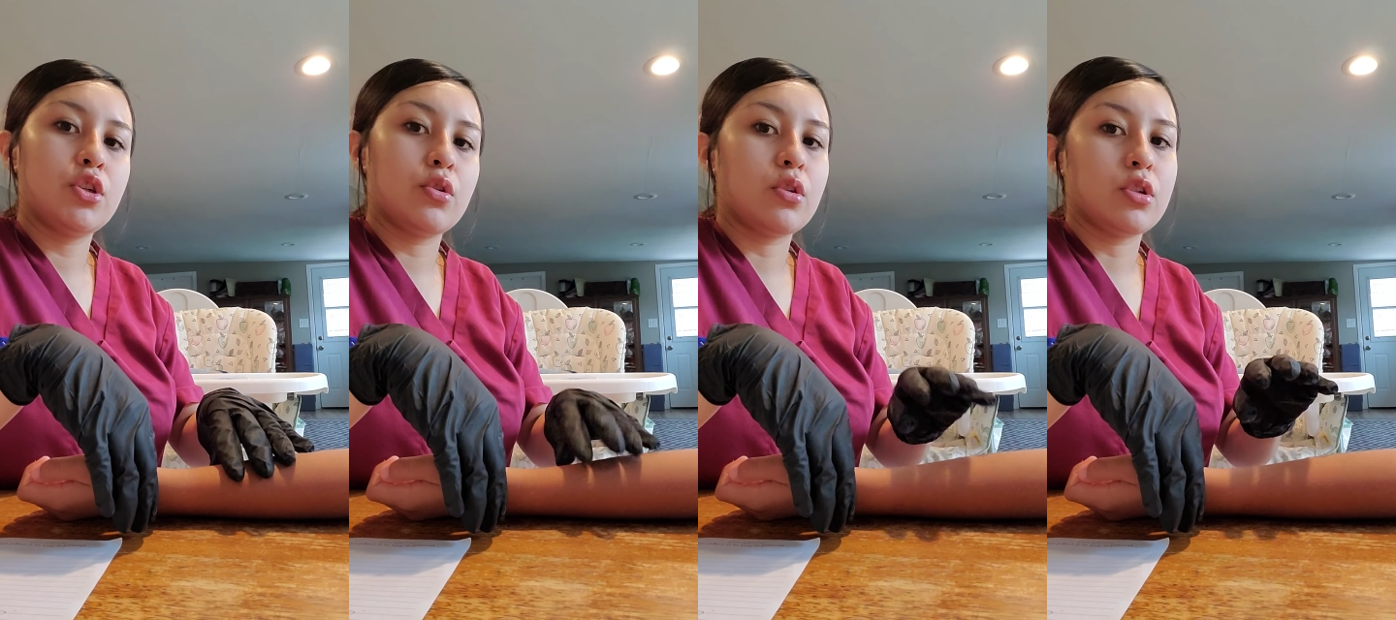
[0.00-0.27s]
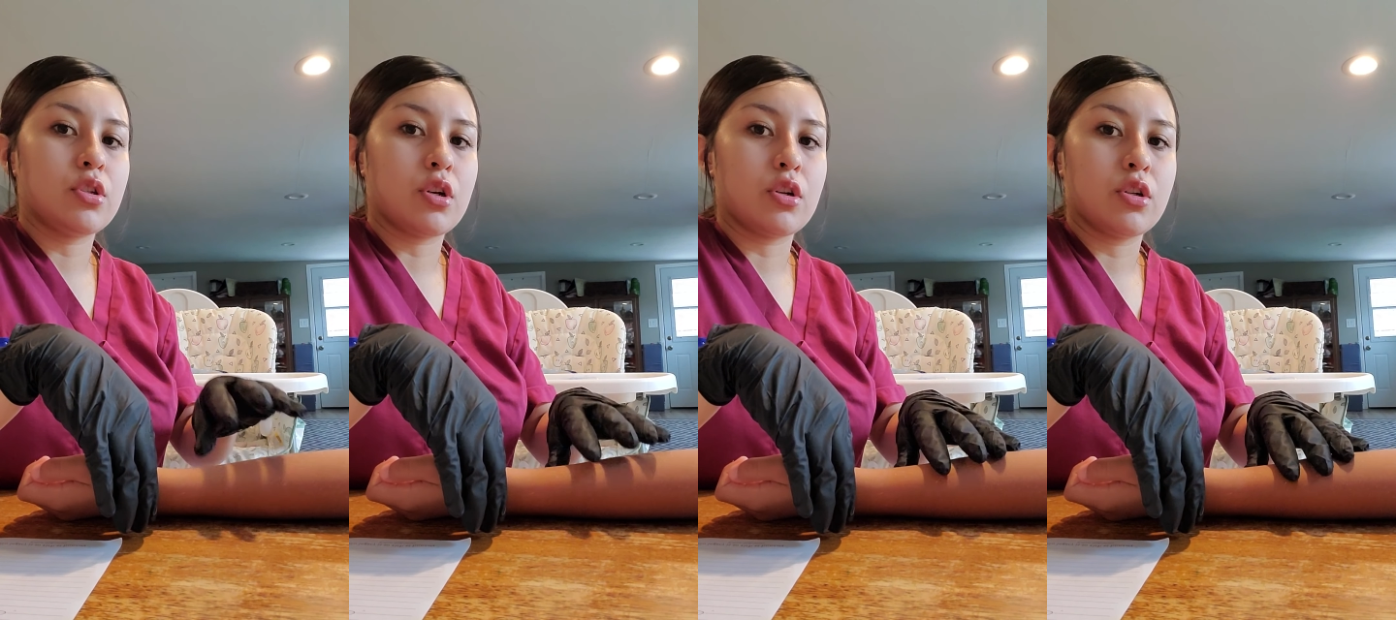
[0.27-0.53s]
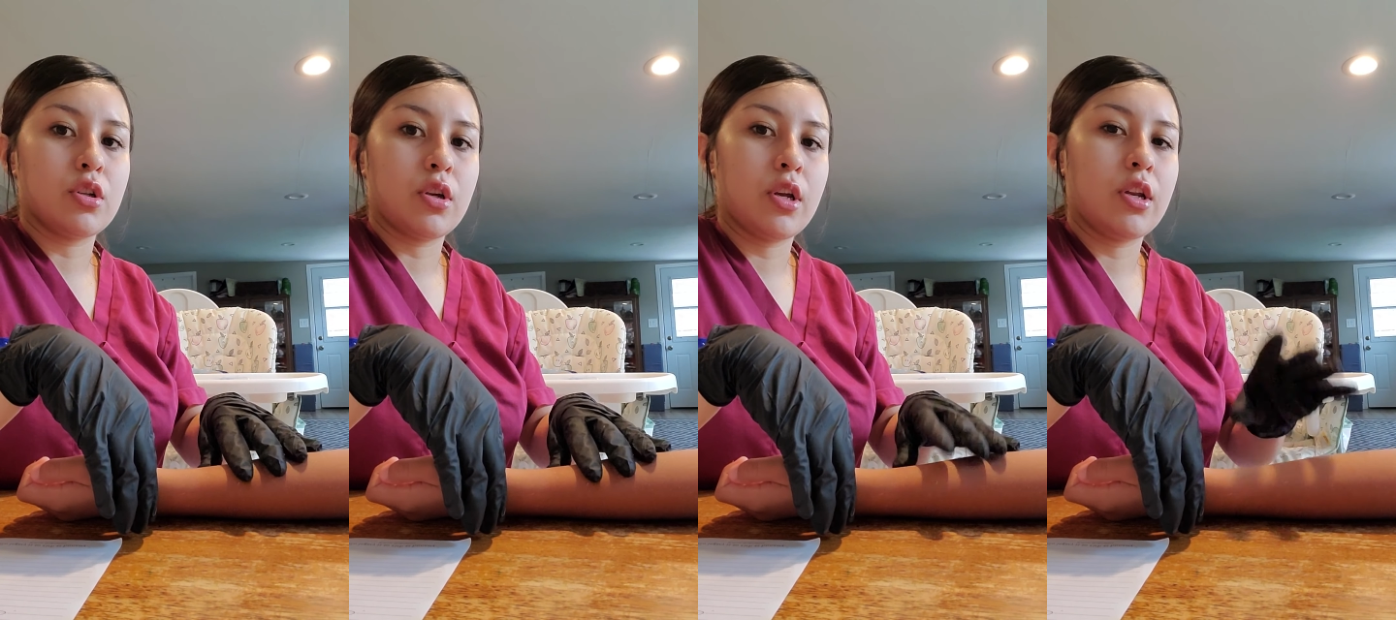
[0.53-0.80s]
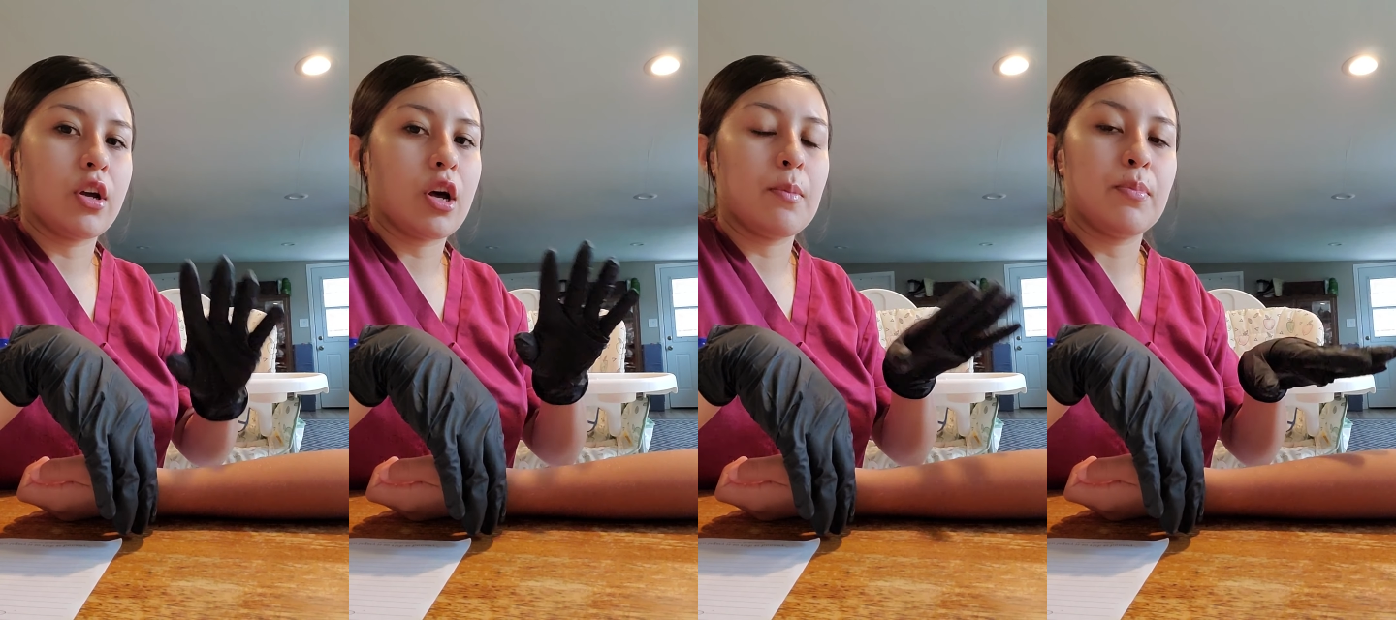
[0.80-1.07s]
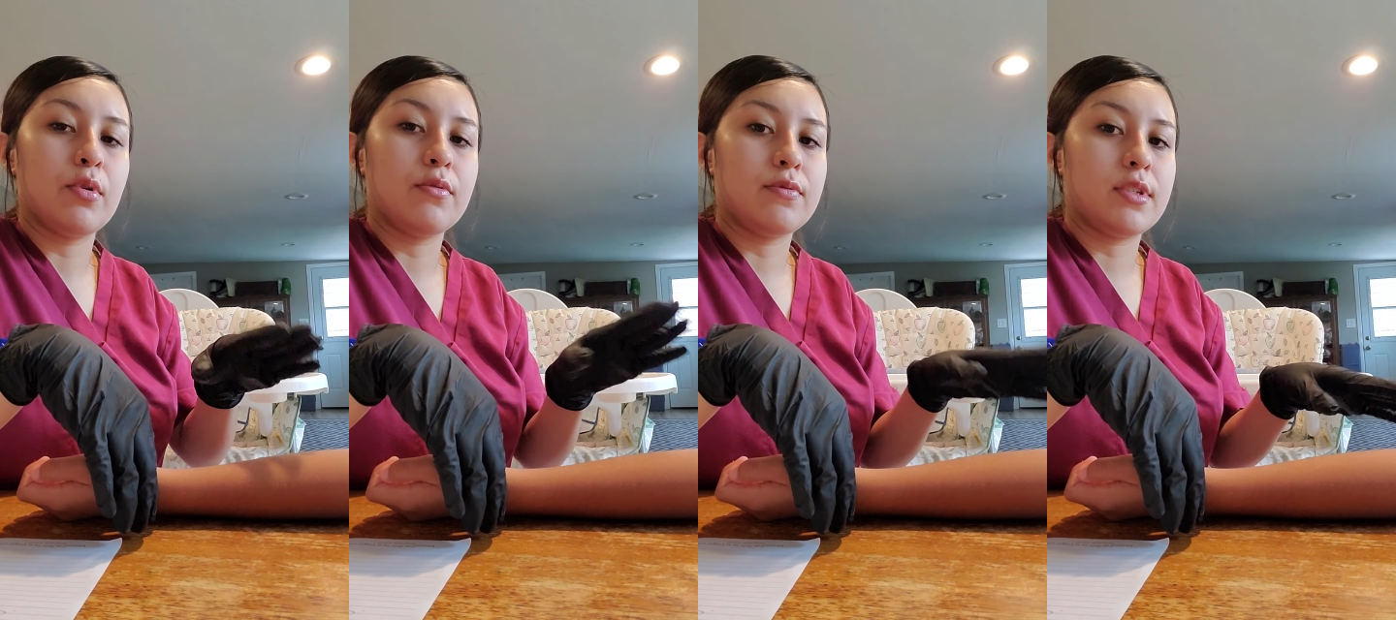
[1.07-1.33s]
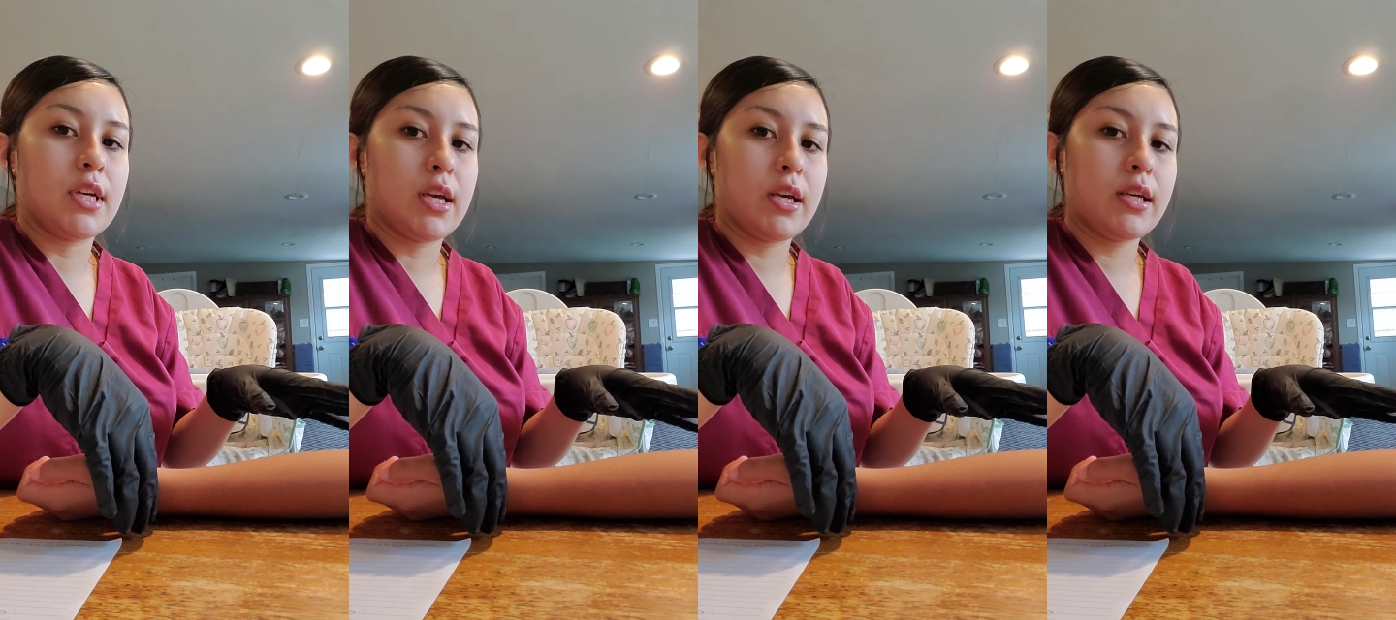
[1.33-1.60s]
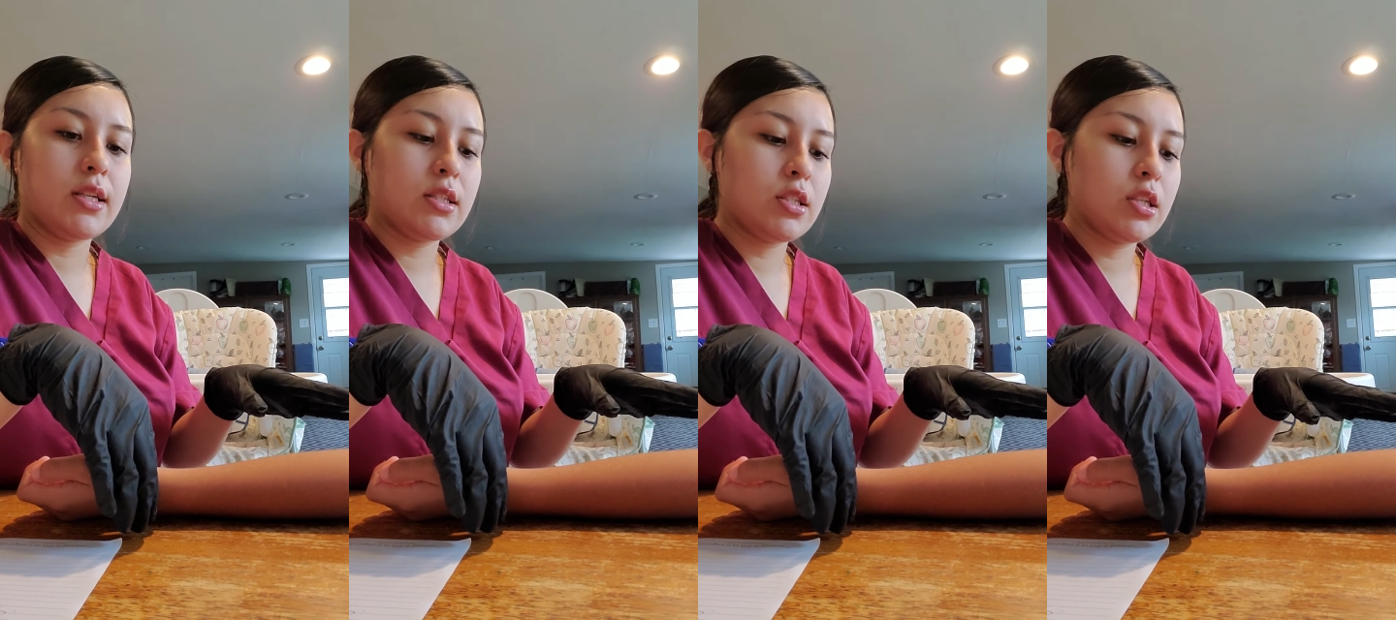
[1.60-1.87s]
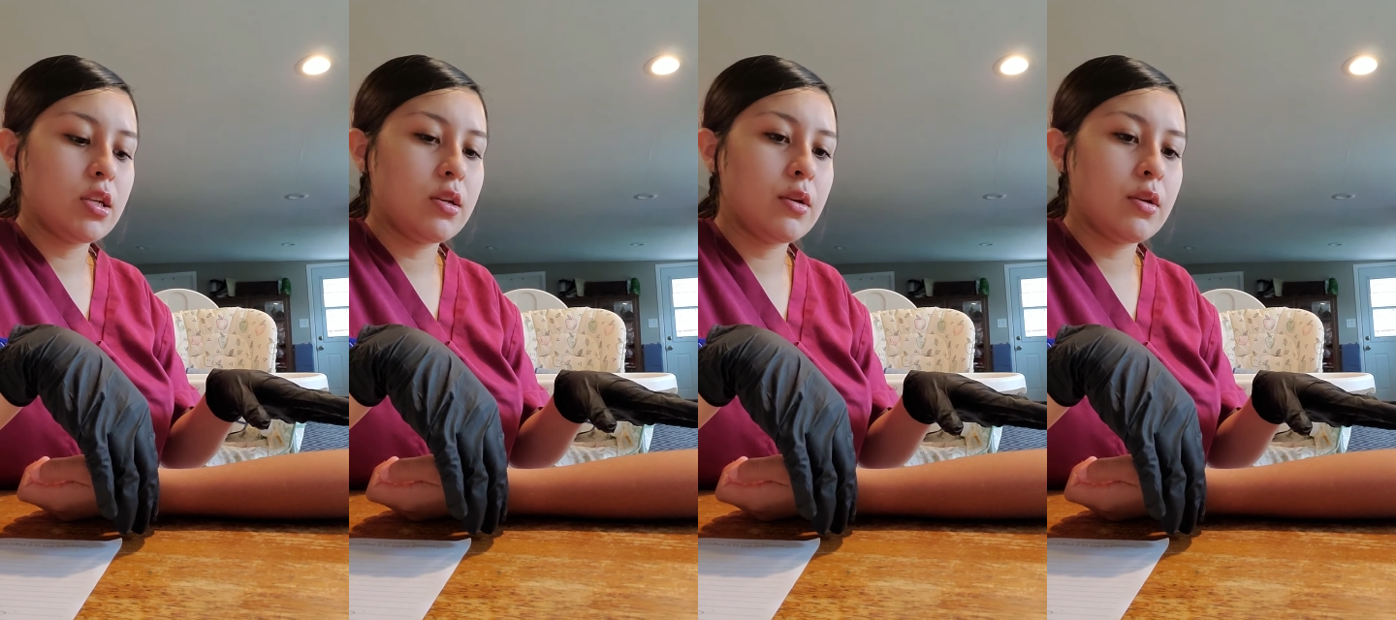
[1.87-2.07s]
in a couple of days,